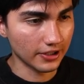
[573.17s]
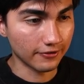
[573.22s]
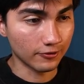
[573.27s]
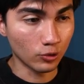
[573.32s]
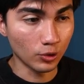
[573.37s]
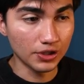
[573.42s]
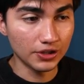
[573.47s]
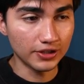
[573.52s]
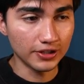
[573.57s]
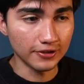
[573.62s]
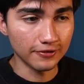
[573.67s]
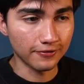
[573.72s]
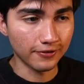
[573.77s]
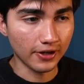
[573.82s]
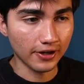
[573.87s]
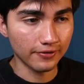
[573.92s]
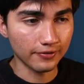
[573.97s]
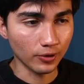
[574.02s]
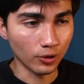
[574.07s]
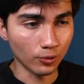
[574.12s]
If queen
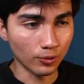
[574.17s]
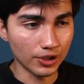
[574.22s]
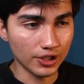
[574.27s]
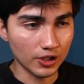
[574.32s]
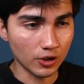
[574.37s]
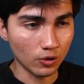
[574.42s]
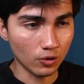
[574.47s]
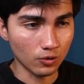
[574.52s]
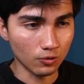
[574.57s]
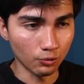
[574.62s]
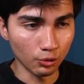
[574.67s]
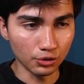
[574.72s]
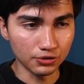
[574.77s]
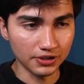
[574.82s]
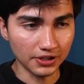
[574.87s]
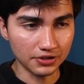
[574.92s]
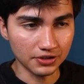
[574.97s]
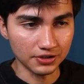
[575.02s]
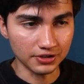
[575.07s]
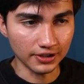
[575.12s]
d5 already rook
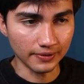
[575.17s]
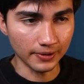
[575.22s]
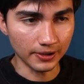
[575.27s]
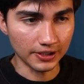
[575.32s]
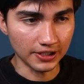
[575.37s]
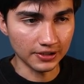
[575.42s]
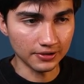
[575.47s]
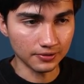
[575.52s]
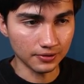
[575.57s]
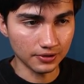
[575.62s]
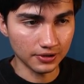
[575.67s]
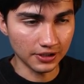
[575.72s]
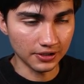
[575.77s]
takes g7, king,